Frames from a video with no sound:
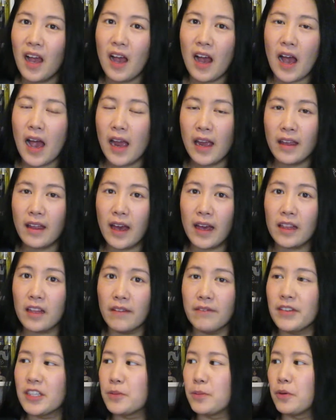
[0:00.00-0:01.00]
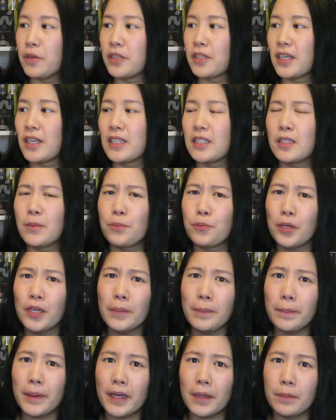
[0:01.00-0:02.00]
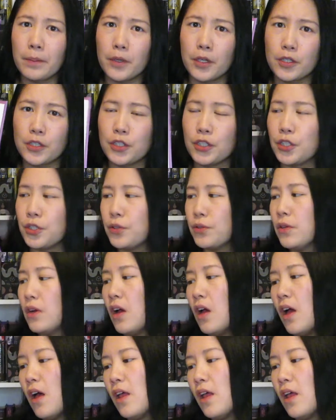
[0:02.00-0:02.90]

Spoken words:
I love this book. It's a pretty big book too.